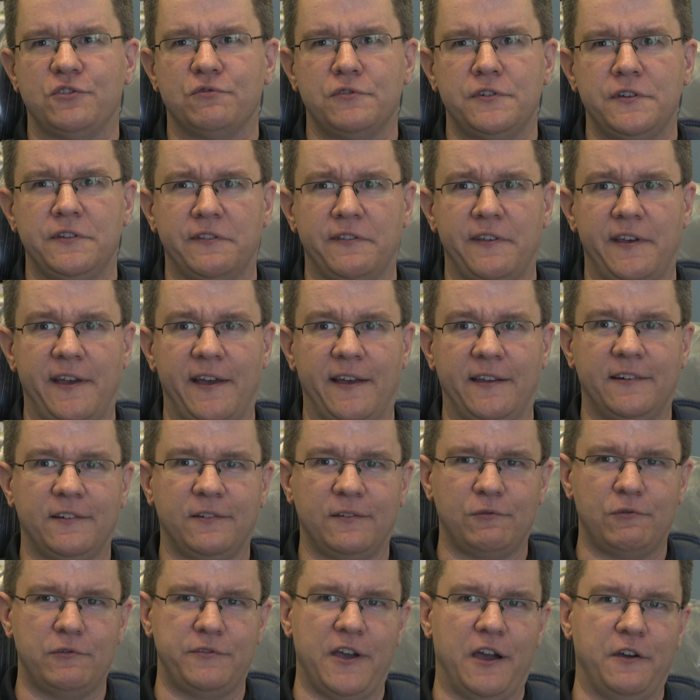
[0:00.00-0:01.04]
doing that,
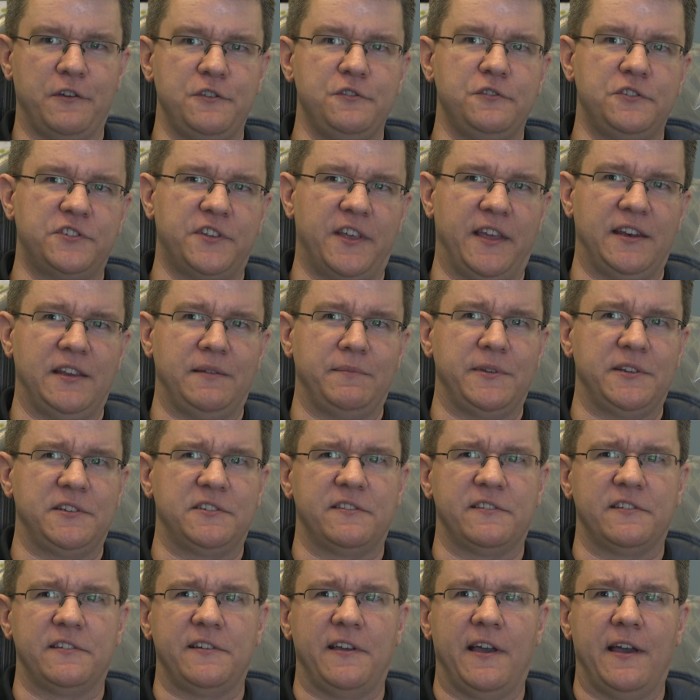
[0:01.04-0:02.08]
without you know. sending me
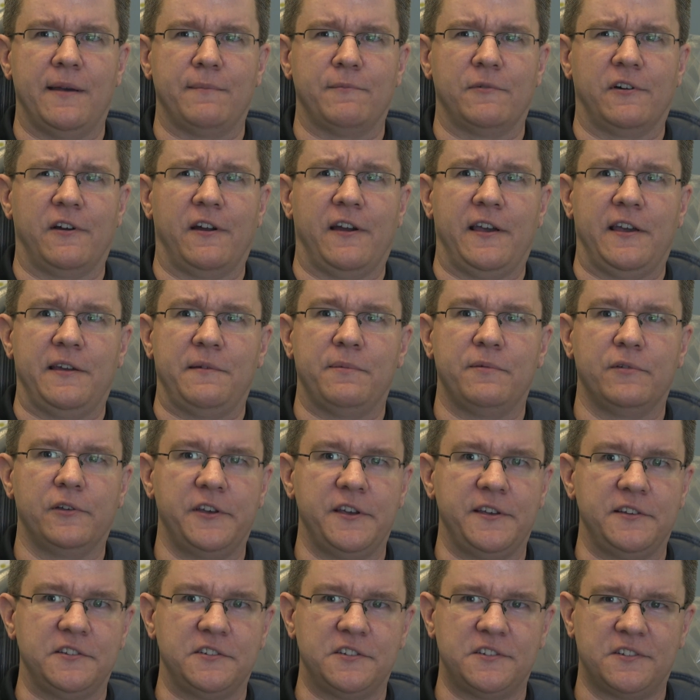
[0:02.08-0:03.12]
to the M R I
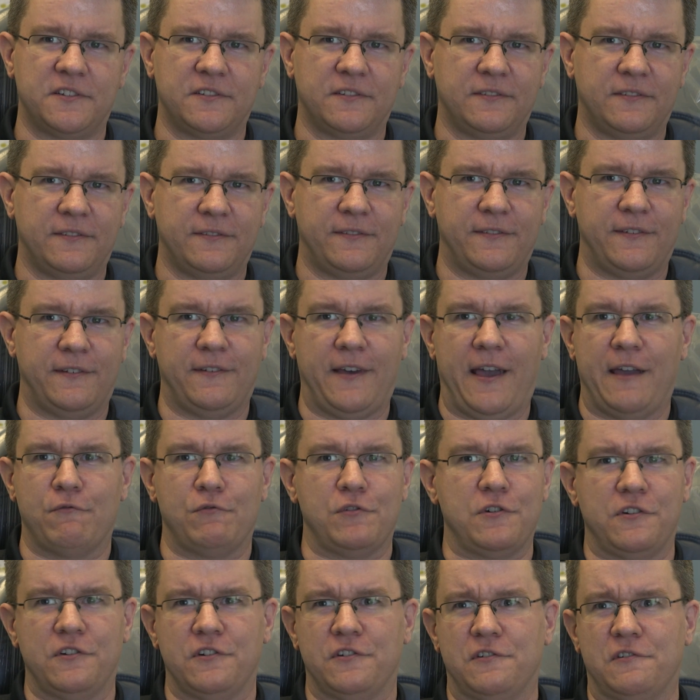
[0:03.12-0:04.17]
place, yeah, I
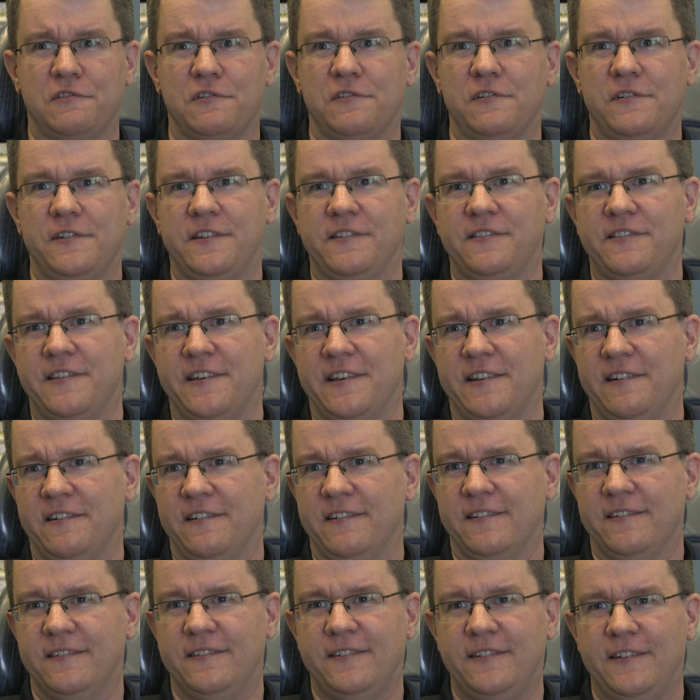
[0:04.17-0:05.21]
wouldn't know. And
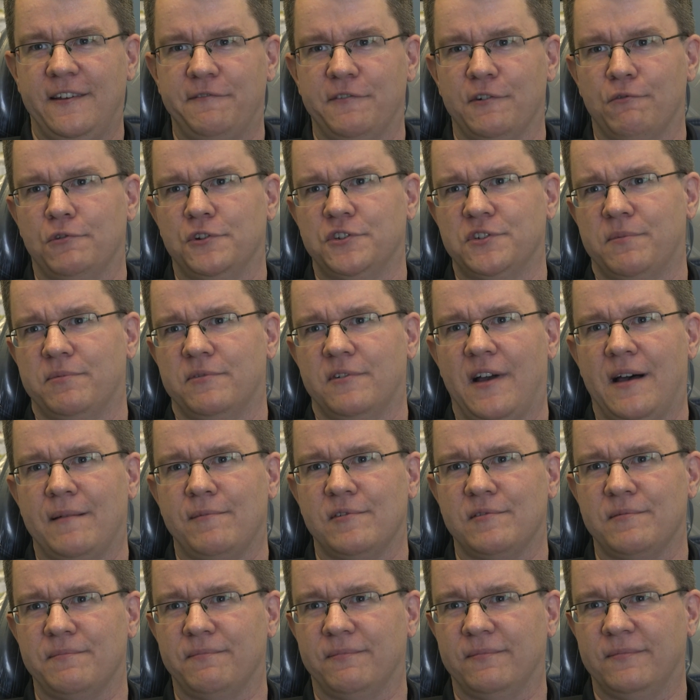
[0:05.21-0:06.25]
then if there was a
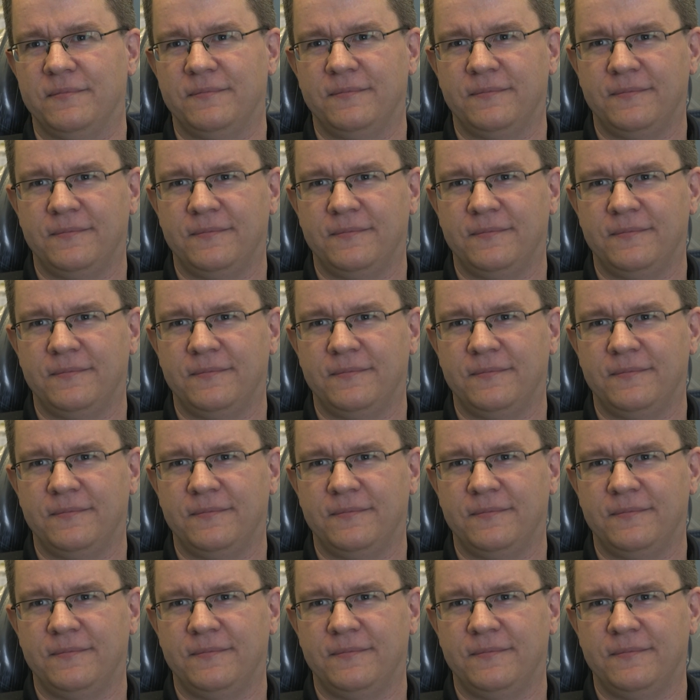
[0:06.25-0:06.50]
problem,